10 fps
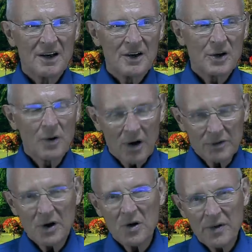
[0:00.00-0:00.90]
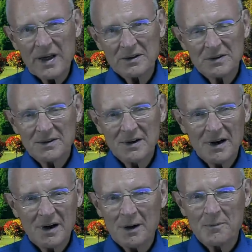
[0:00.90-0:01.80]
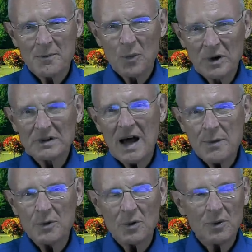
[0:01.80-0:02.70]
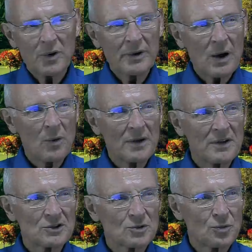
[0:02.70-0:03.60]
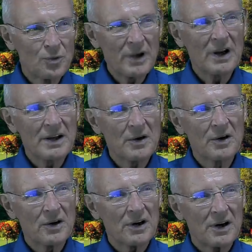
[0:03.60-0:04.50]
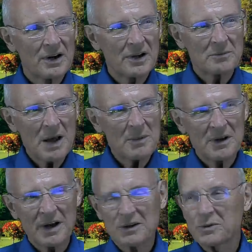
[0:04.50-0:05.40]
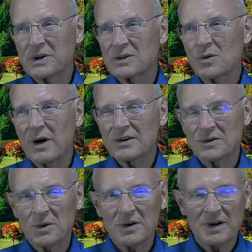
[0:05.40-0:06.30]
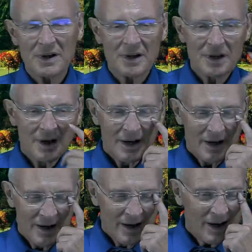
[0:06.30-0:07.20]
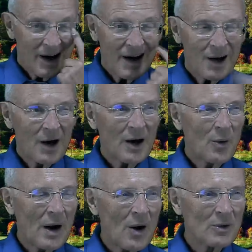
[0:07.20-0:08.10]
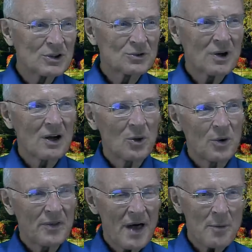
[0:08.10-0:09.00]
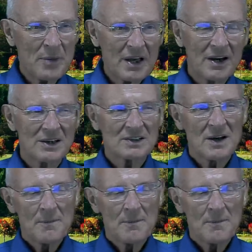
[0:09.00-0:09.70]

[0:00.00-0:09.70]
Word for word: you all know that um, one time you, you, get one that's really good, and maybe the next one isn't quite so good. And, uh, I, uh, well, I always struggle with that because